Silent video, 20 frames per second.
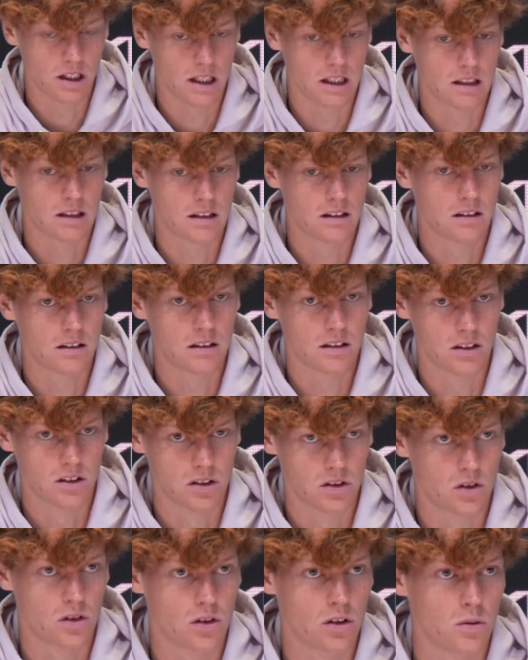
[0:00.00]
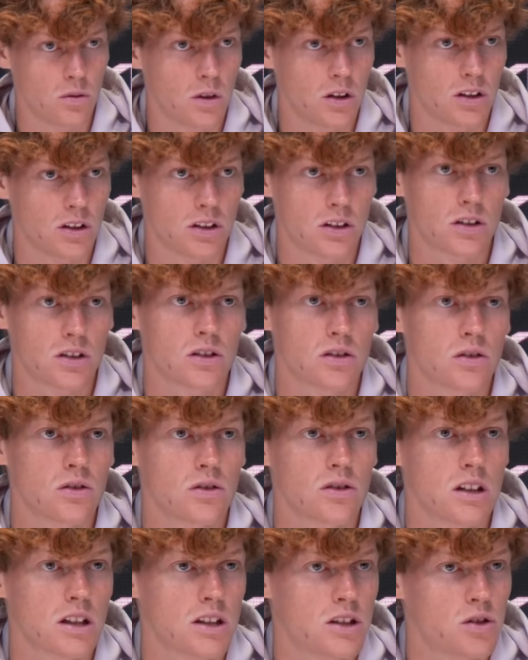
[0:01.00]
that the score was
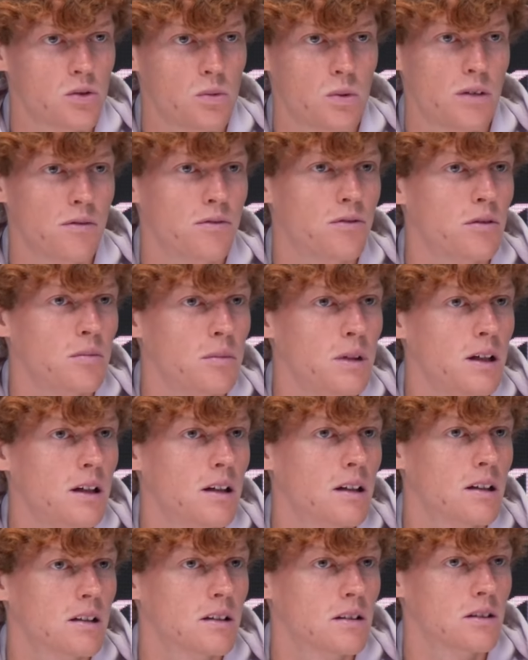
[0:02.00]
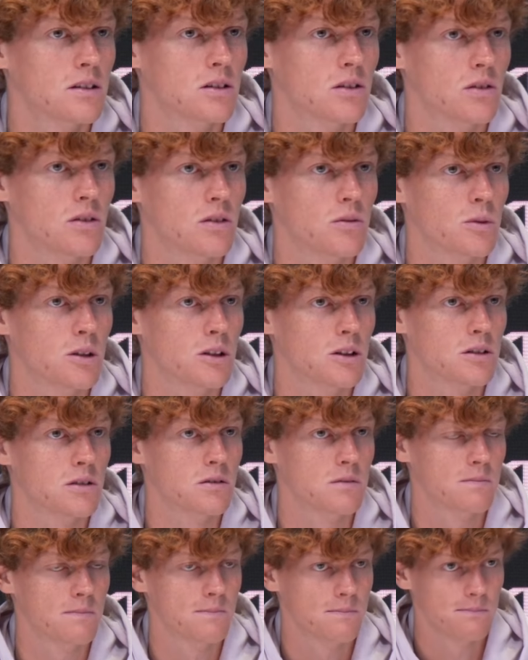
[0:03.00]
2-1 for me. So it
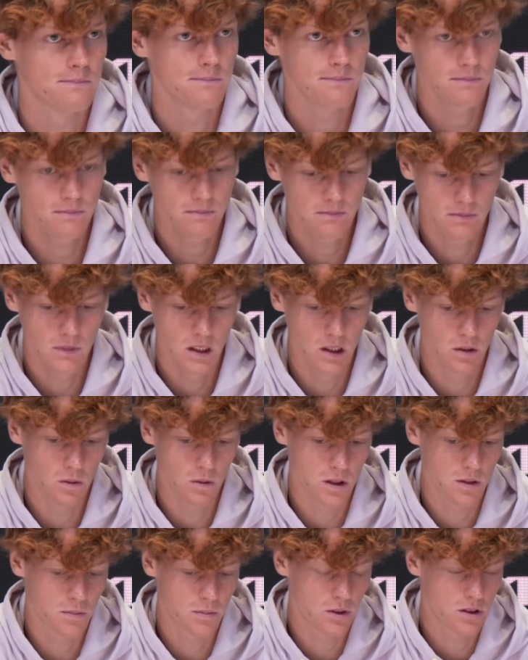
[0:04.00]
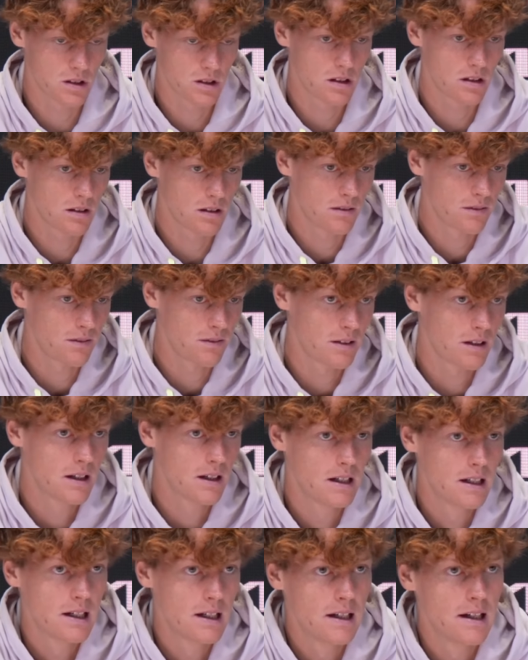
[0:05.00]
was positive,
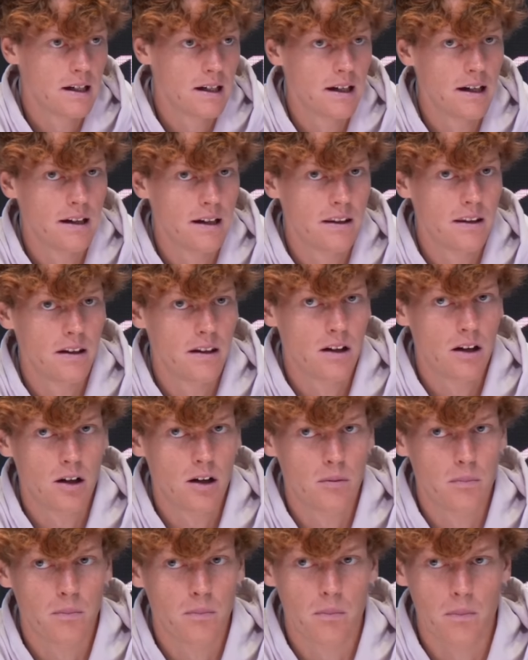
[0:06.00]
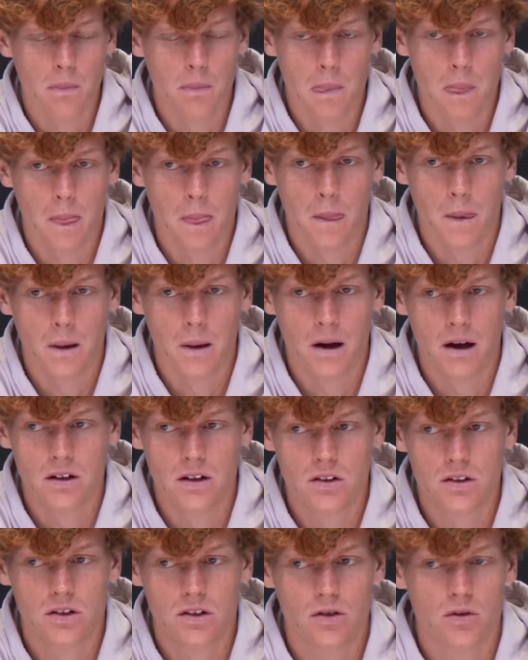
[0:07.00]
and I
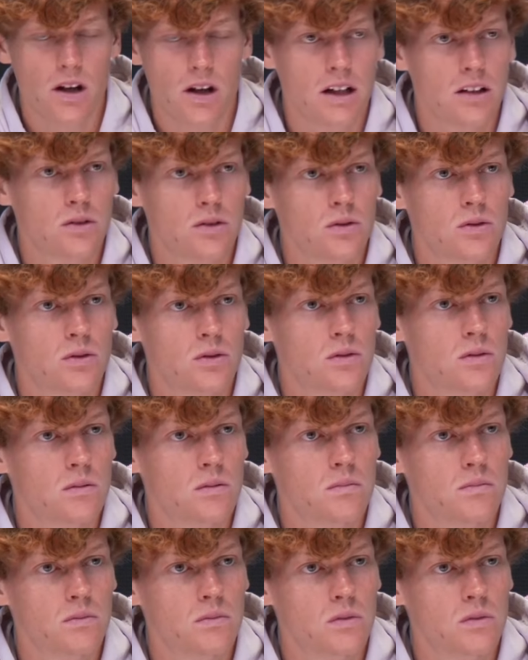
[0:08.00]
just tried to